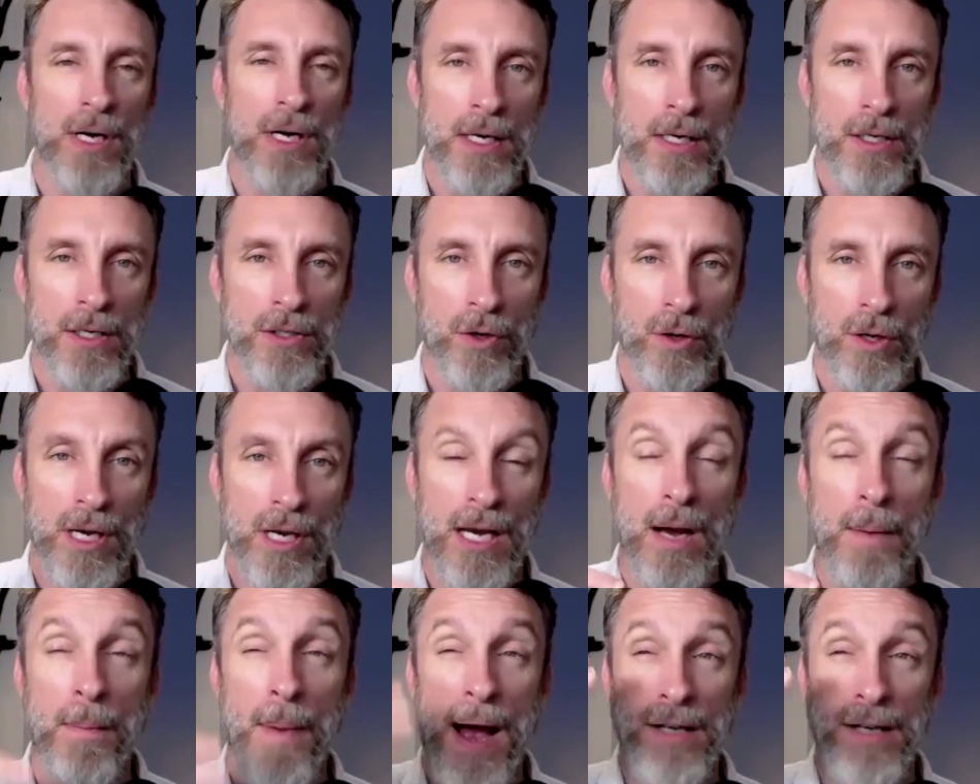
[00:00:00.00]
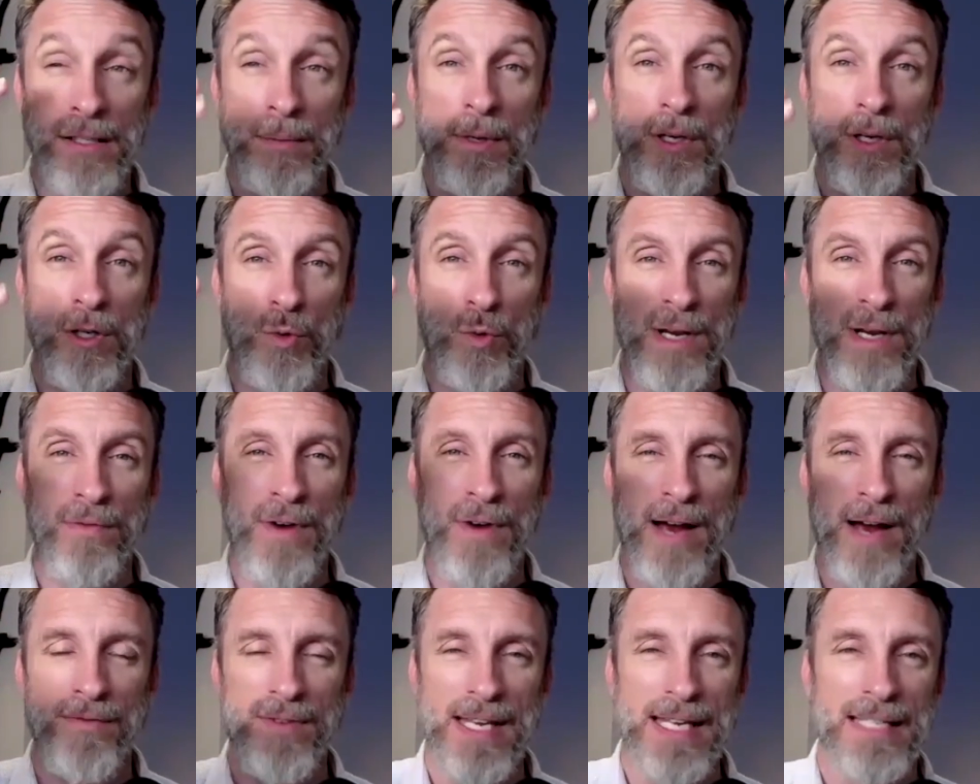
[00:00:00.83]
So it compiles up to
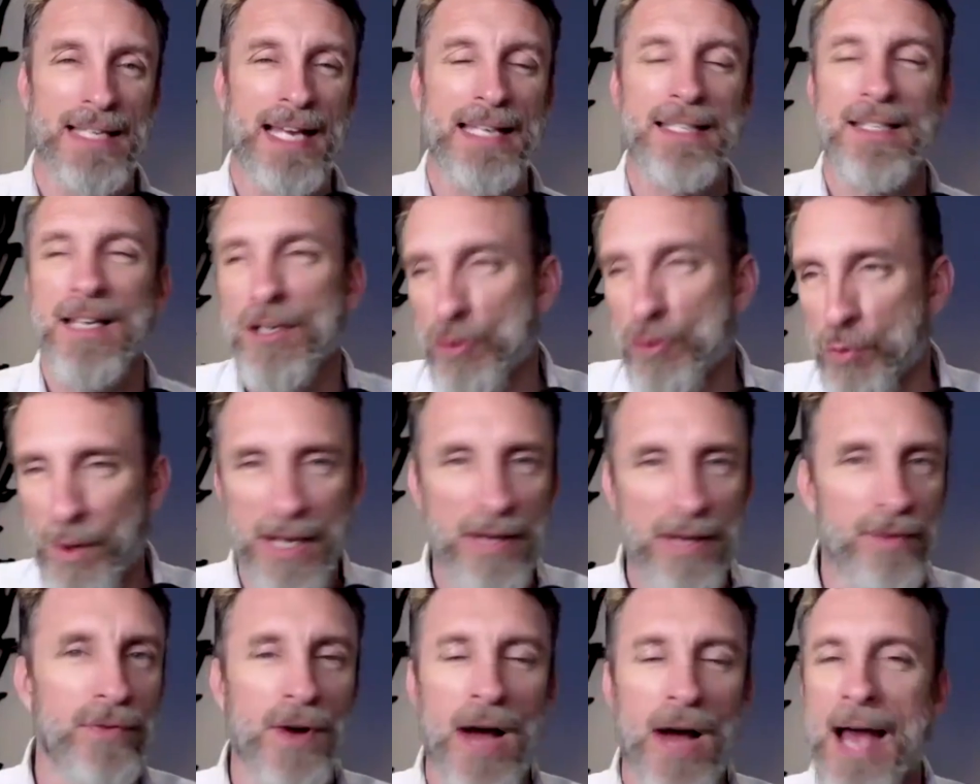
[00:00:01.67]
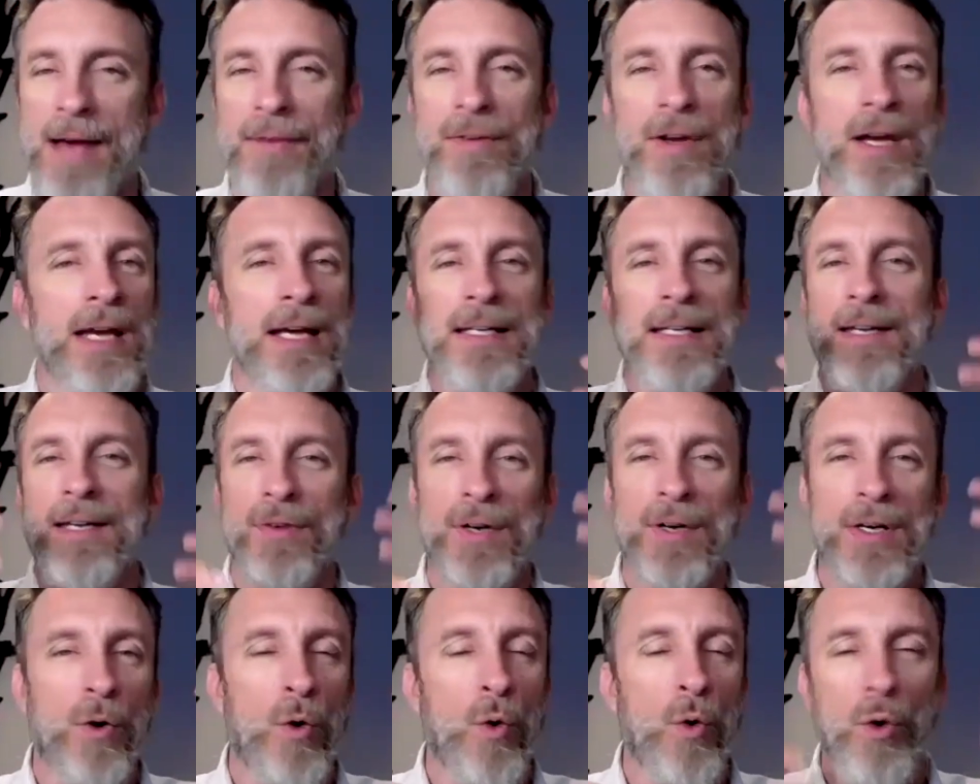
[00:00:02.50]
twenty-five needs. That's the twenty-five
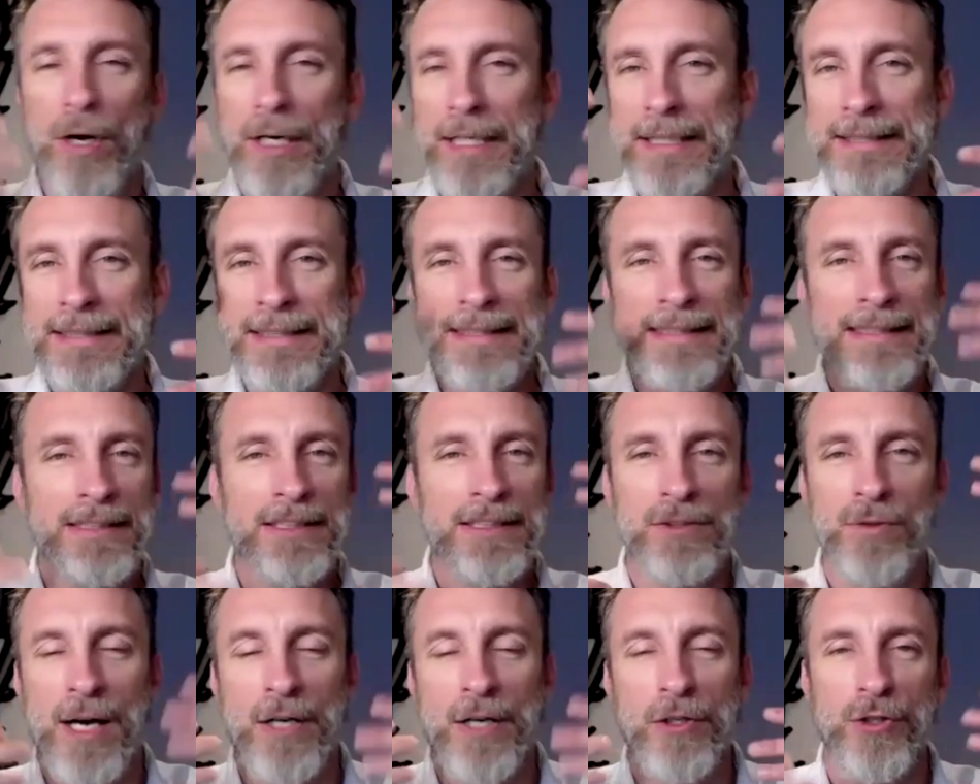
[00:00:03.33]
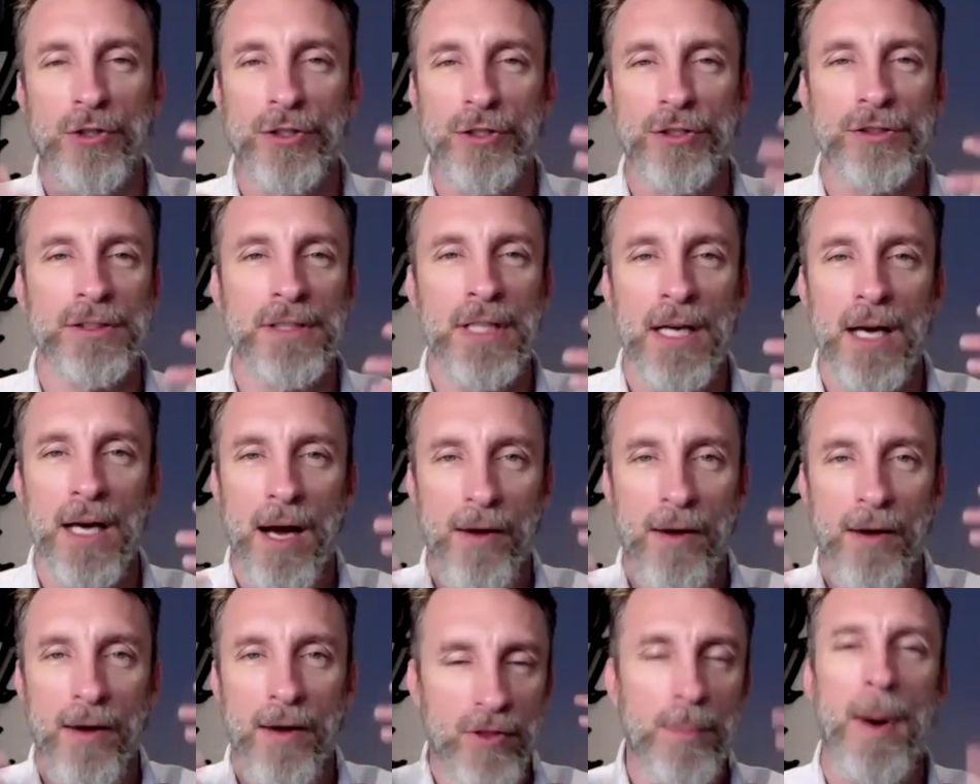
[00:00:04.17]
different organs and structures
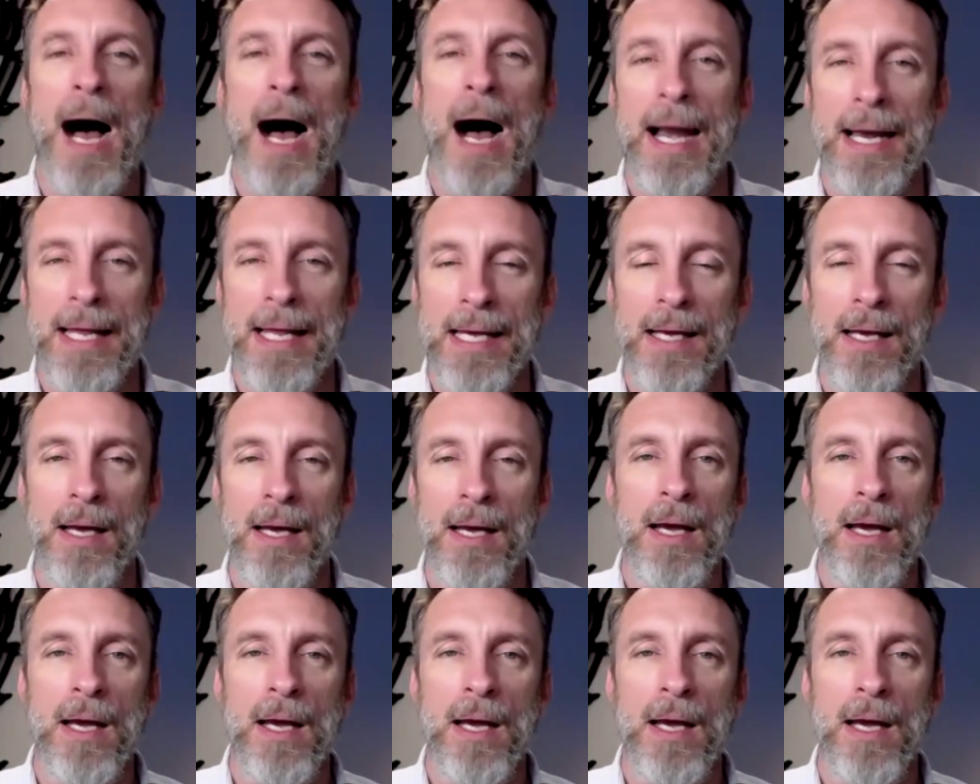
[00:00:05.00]
of the body.